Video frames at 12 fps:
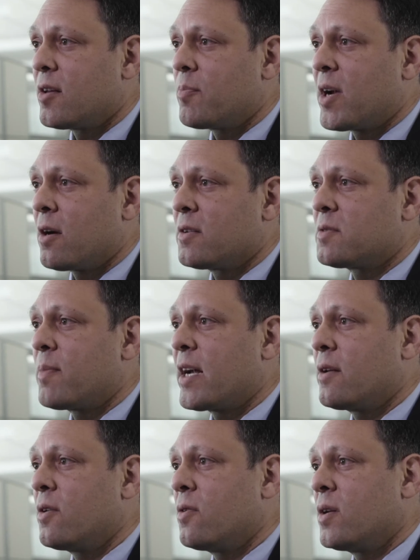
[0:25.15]
Their parents
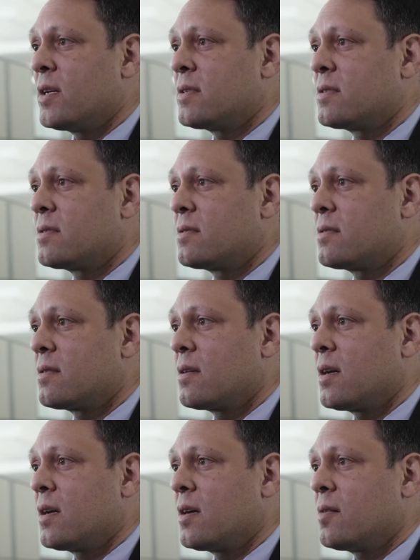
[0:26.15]
might notice
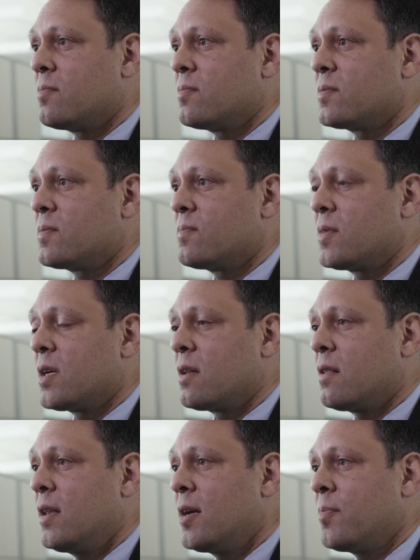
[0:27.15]
um, a
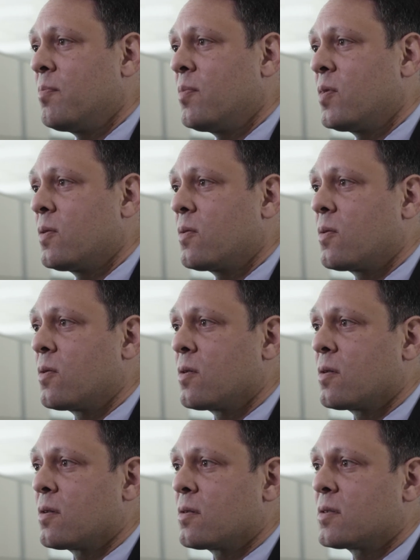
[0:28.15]
limp
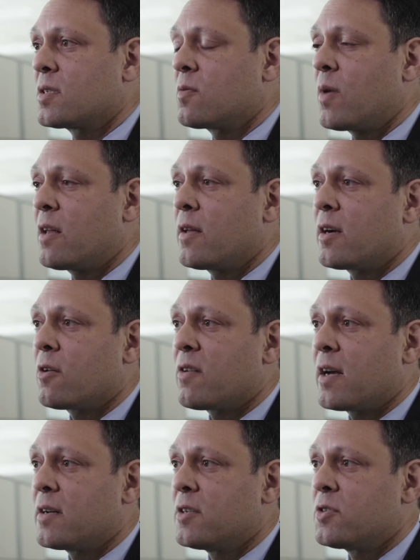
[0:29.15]
or swelling
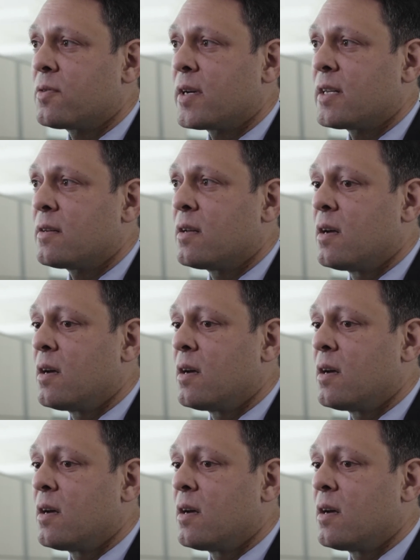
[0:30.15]
around a joint